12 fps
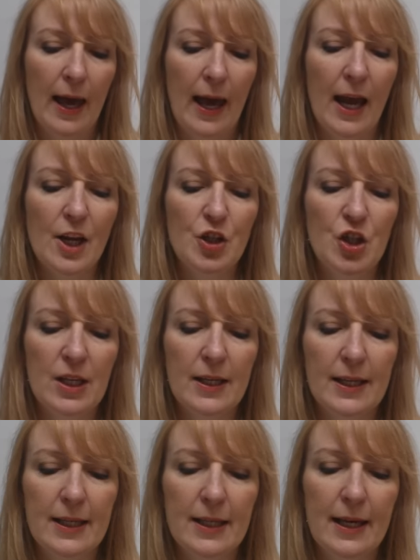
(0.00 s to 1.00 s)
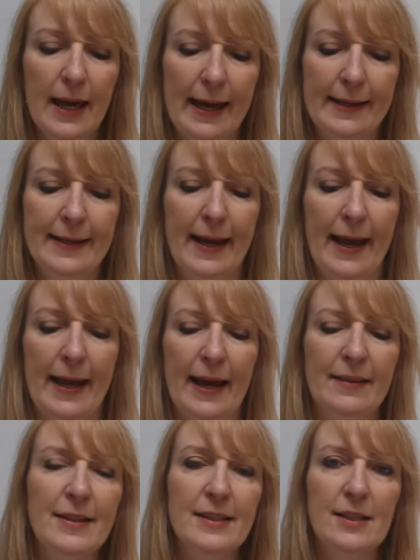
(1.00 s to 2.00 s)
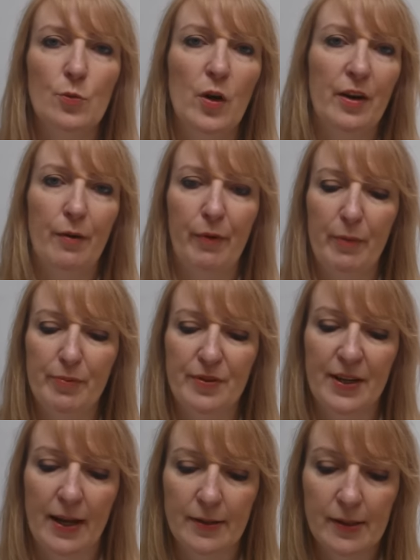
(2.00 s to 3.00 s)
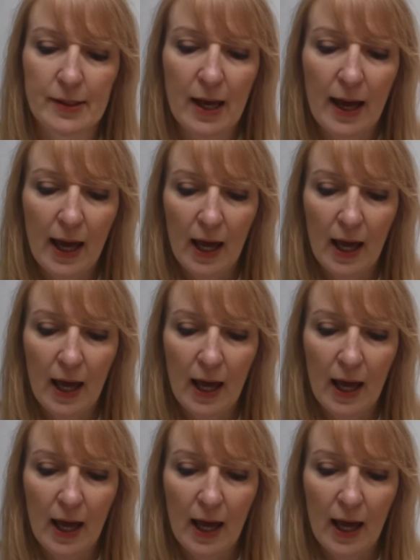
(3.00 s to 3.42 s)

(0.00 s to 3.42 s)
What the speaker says: A-G-E-N-A. And this is what it represents.